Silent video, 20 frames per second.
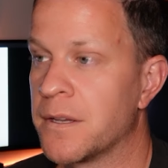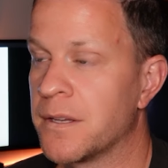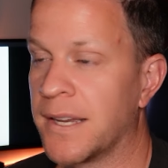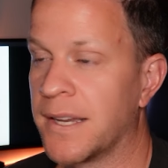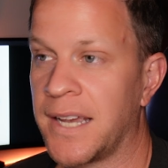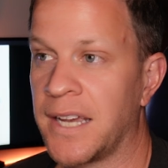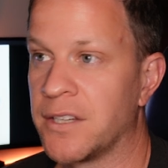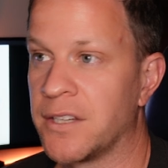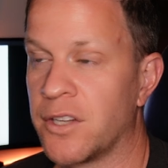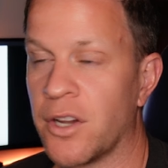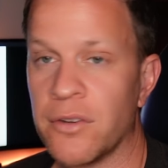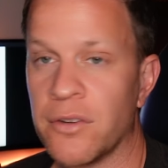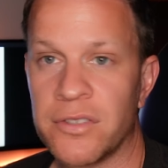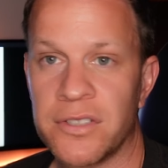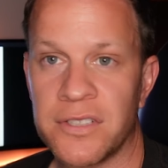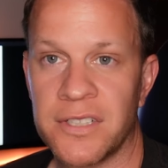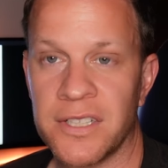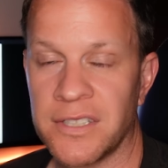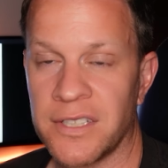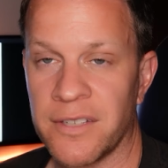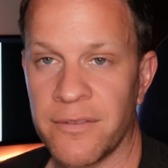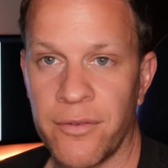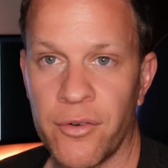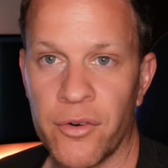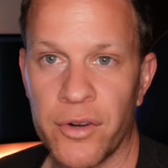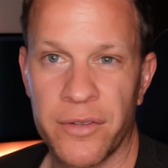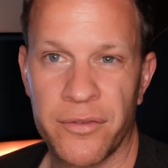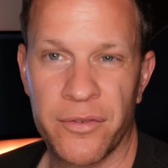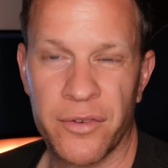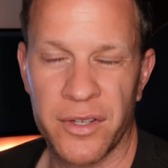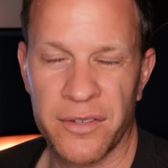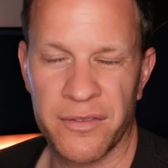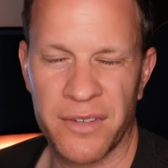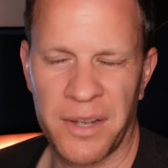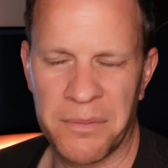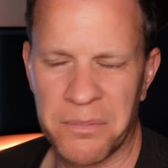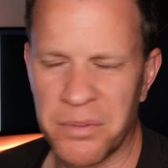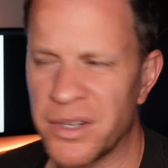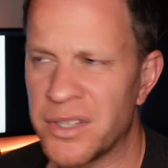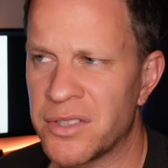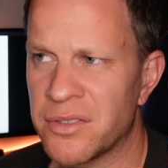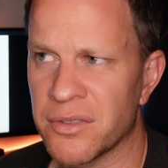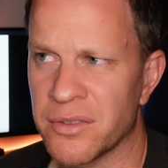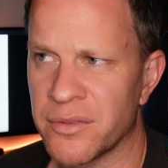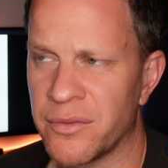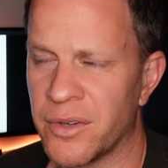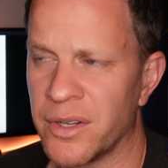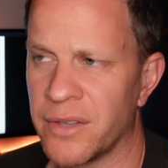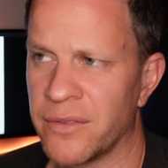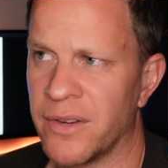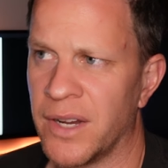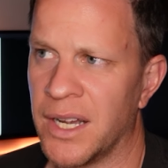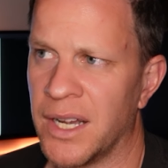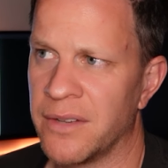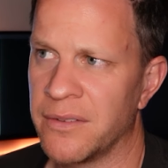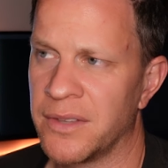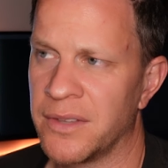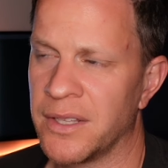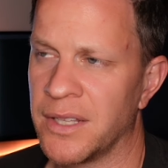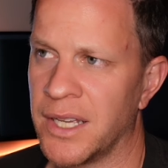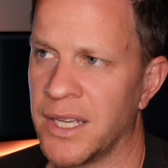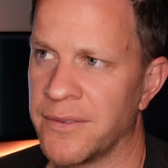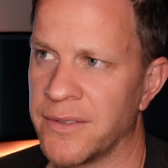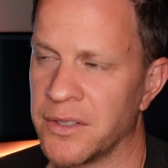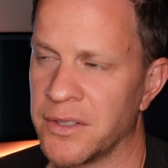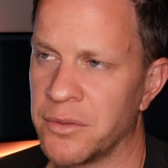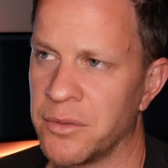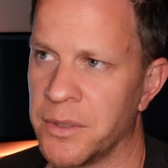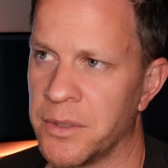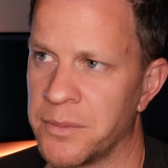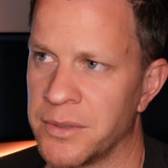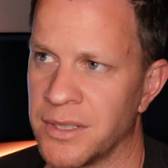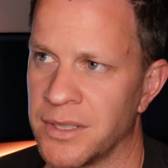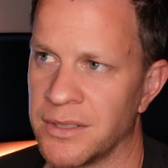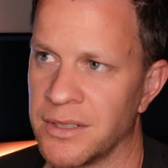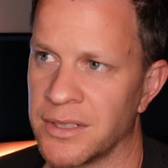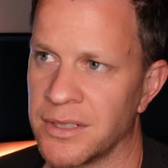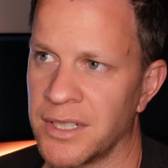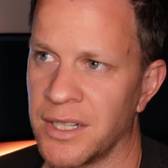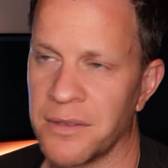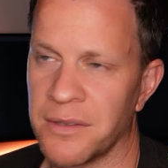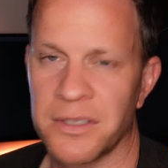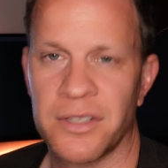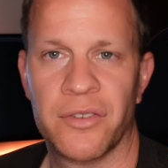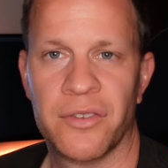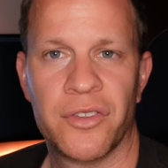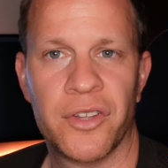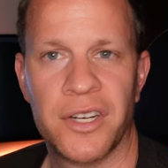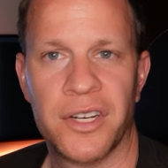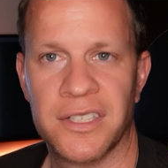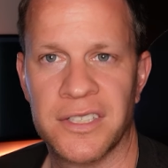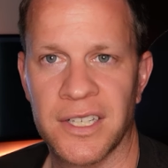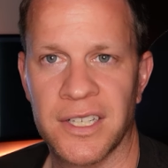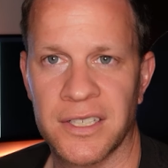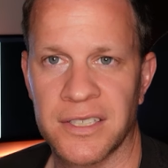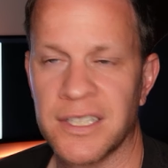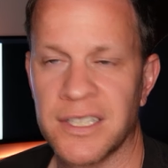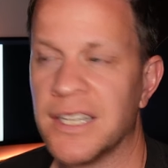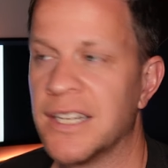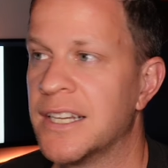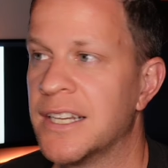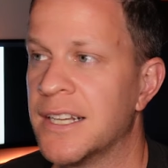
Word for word: Again, Ghost sits at 40, I'm pretty sure it's 45, then they have that 20% discount, so 36.